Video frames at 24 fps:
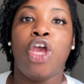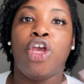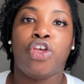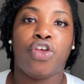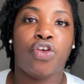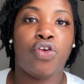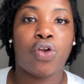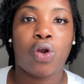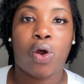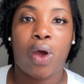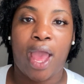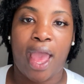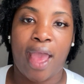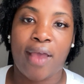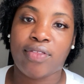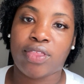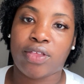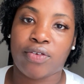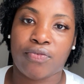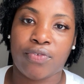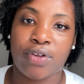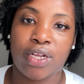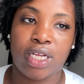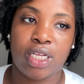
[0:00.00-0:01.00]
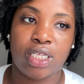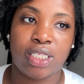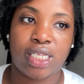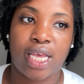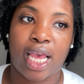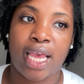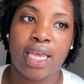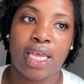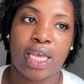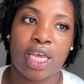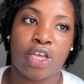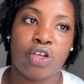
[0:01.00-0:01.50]
you don't have to
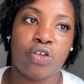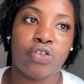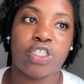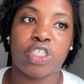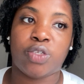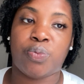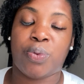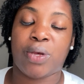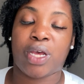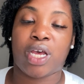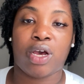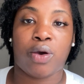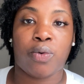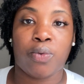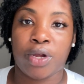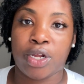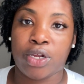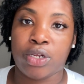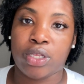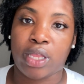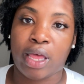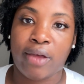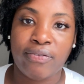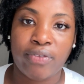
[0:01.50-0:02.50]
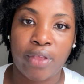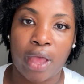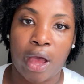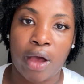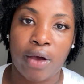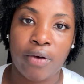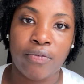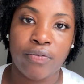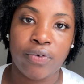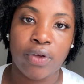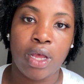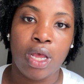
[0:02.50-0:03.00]
retake it. You just pick up where you left
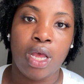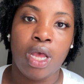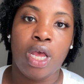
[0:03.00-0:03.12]
off.